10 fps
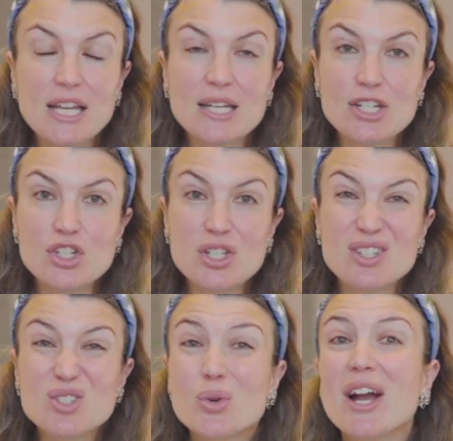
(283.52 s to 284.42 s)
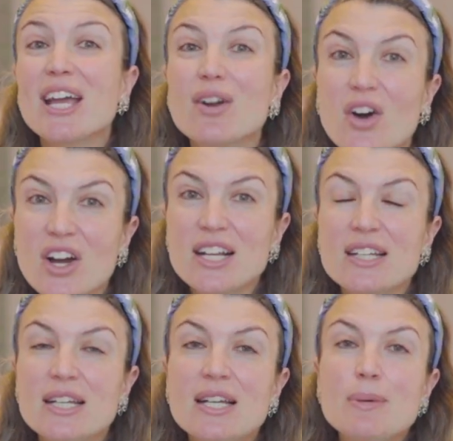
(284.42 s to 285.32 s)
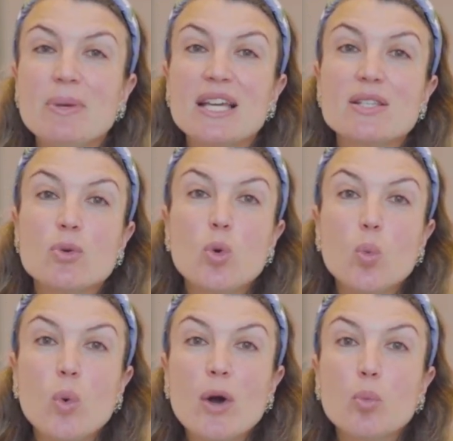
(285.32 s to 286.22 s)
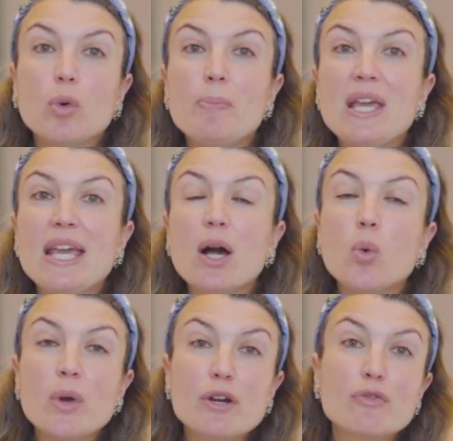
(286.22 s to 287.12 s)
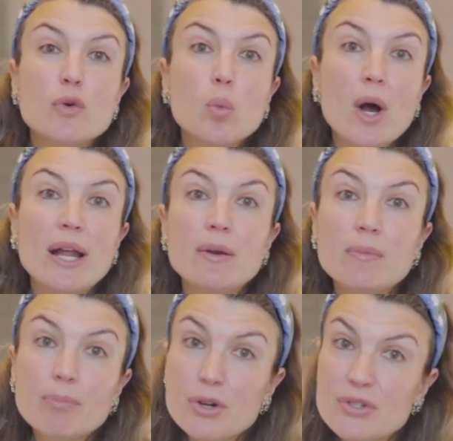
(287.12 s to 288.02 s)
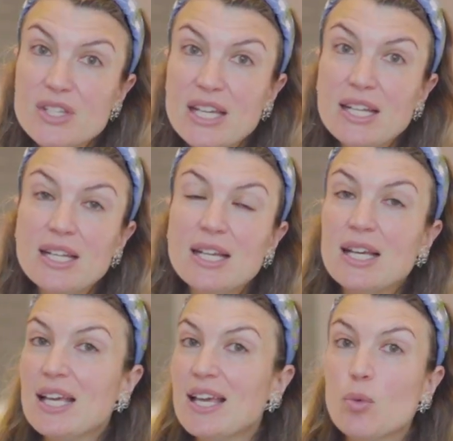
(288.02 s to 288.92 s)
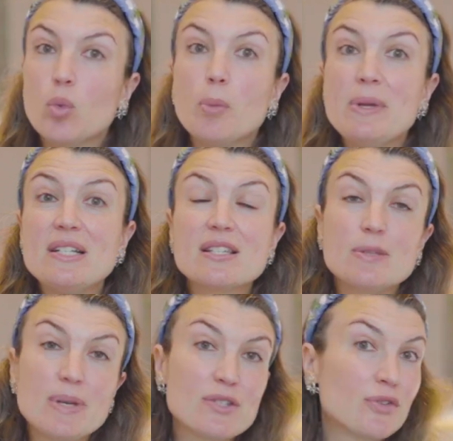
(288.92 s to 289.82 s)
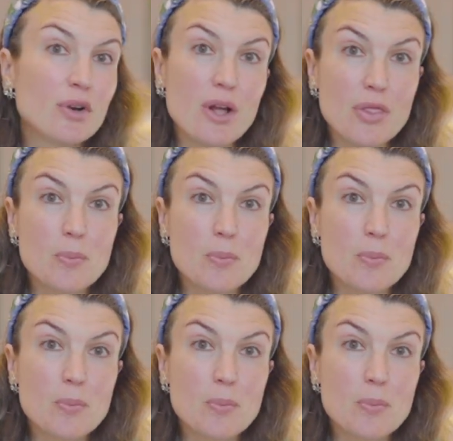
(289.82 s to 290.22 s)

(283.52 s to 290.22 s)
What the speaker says: conditions. Try it on, because what will be a winner for one person will be dismissed for another